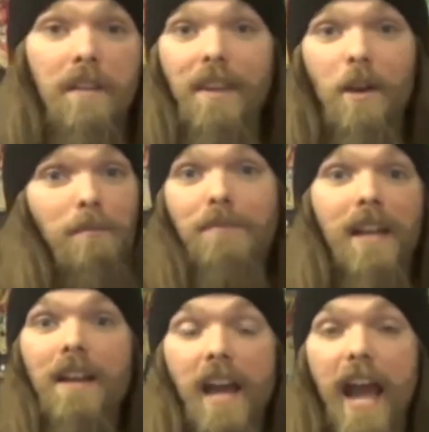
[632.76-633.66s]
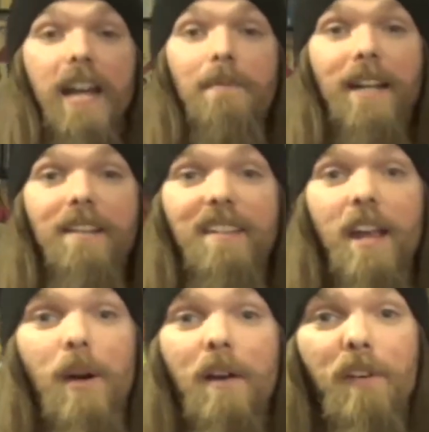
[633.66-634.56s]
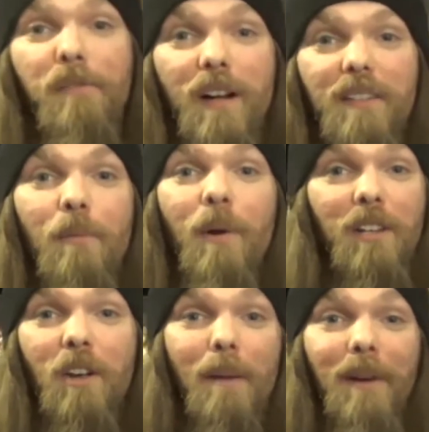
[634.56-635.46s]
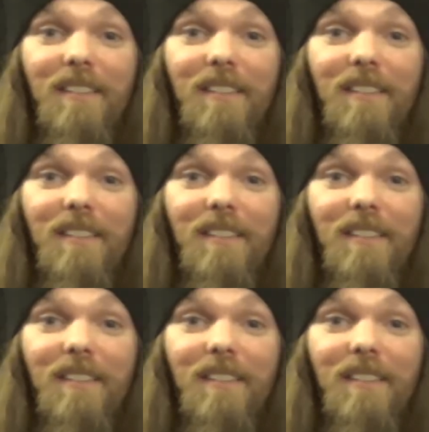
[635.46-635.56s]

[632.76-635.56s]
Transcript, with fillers: so, anybody can say whatever the fuck they want in the comment